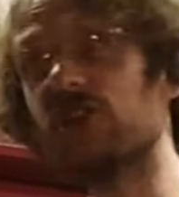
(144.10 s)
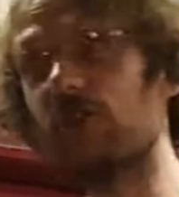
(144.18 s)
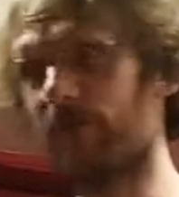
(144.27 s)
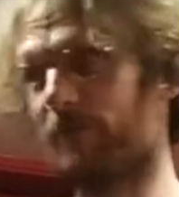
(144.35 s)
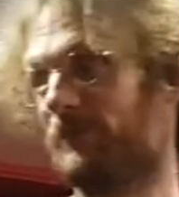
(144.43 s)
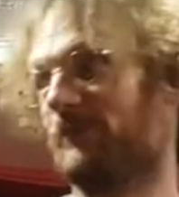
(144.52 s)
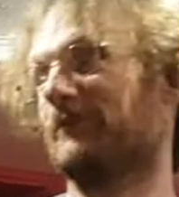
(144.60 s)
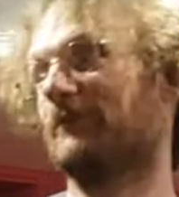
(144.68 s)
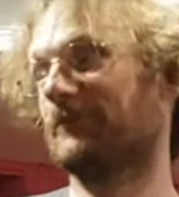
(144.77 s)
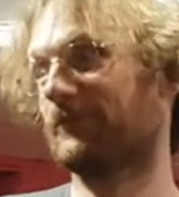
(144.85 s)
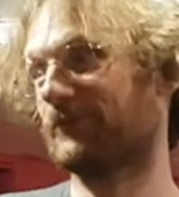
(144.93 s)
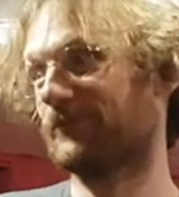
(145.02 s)
them.
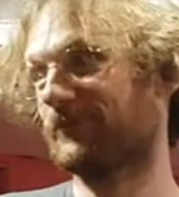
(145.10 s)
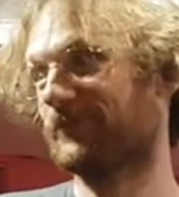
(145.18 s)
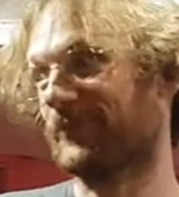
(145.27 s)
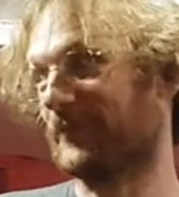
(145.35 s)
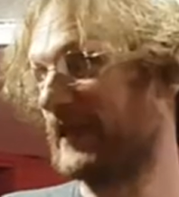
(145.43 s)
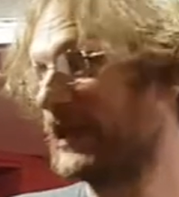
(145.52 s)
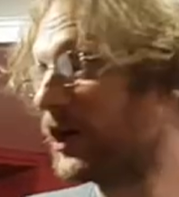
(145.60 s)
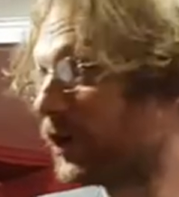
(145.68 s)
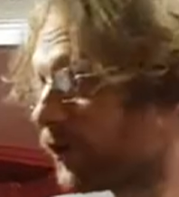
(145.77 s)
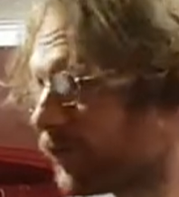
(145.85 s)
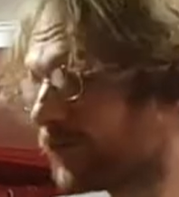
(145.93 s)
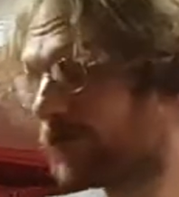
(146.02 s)
He
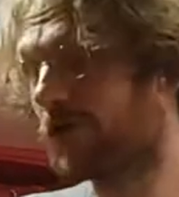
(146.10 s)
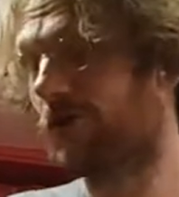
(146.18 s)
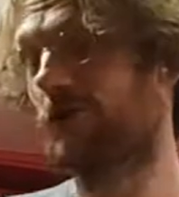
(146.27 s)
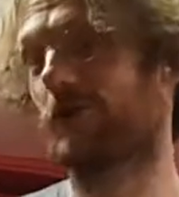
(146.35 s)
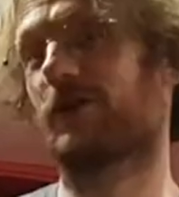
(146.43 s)
heard them talk.